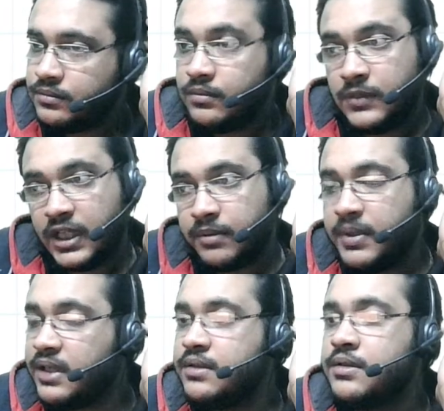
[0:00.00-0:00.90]
That
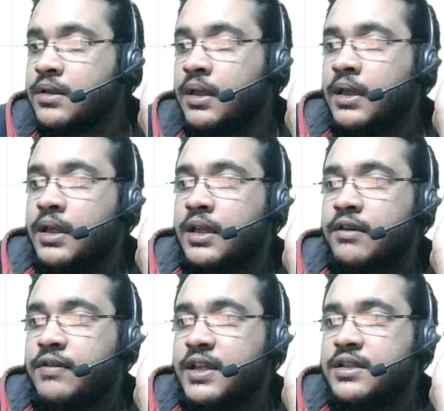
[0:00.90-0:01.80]
means
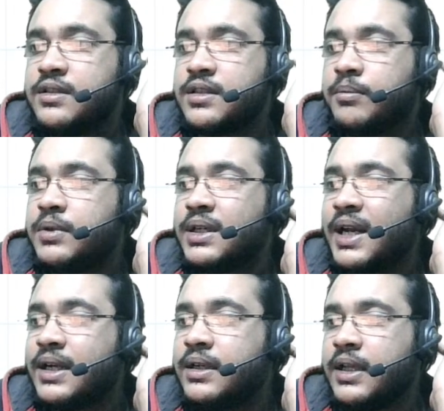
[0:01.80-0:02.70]
if I just
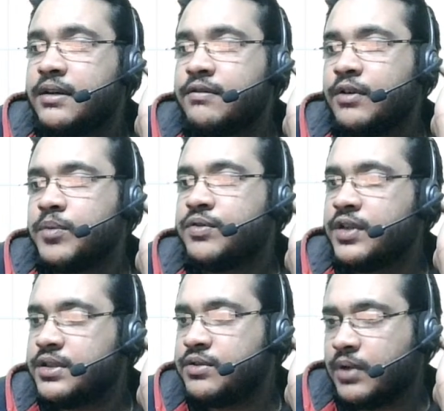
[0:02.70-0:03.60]
subtract 10 from the
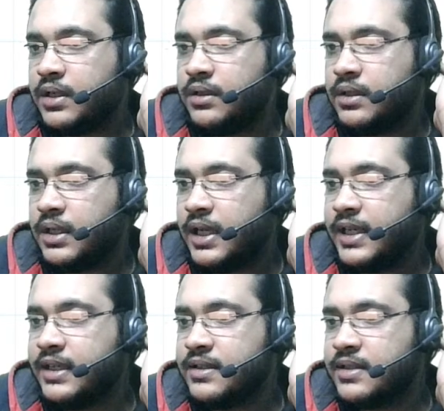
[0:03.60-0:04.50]
first one, I
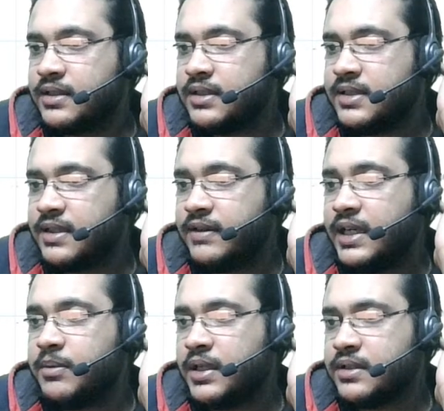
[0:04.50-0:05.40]
get a 60. 70
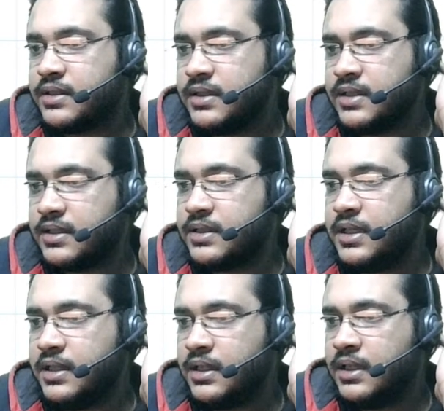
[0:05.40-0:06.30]
minus 10, 60.
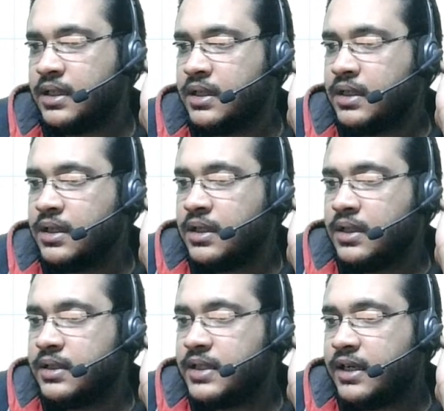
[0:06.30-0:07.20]

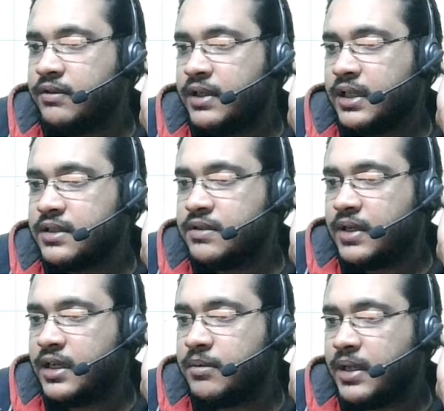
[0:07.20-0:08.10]
That when gets
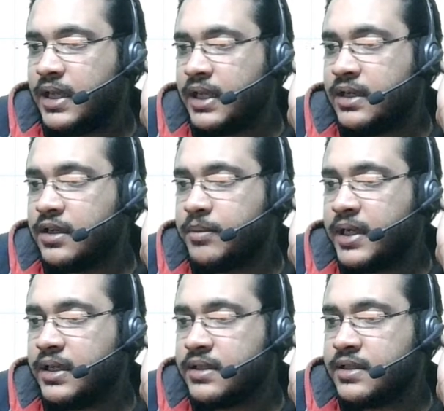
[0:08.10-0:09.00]
divided by n,
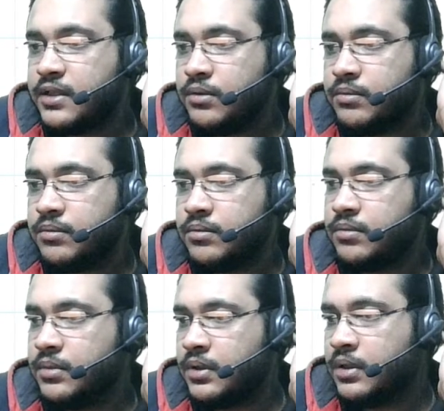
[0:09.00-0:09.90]
remainder 0.
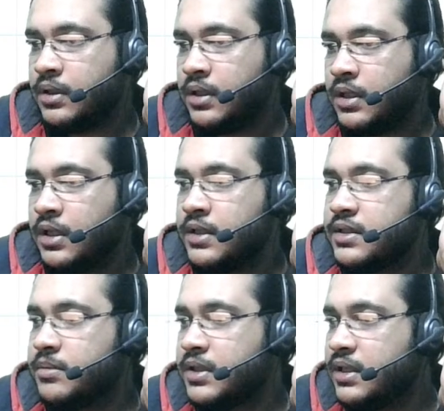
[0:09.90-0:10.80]

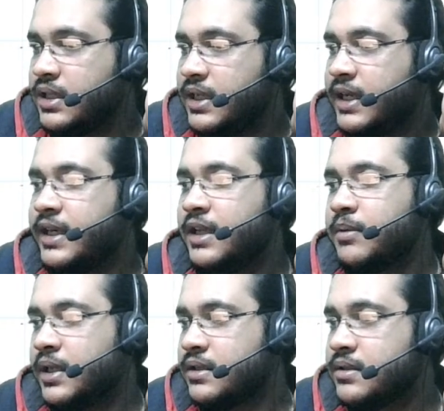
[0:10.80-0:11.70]
Similarly, 80
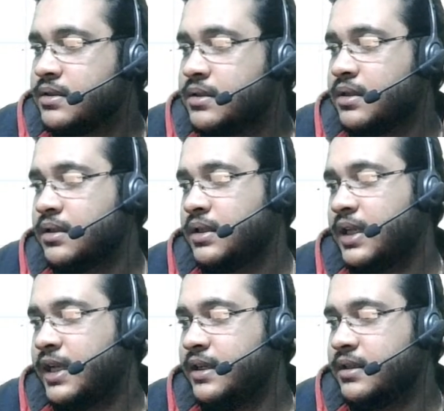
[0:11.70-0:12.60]
minus
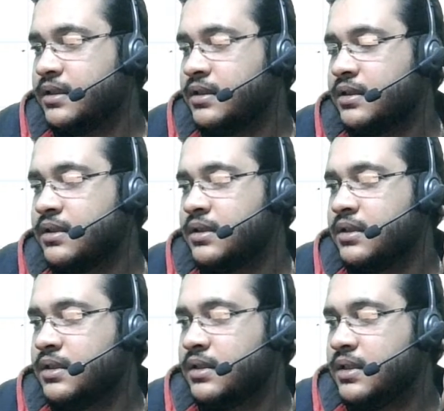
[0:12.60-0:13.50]
8
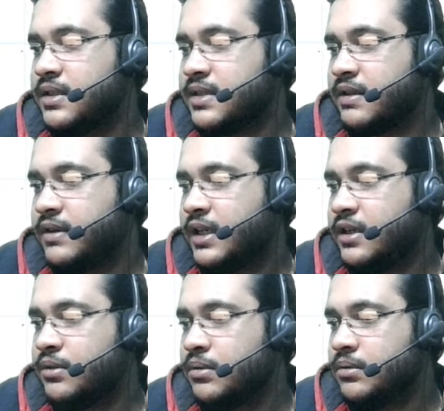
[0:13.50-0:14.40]
is 72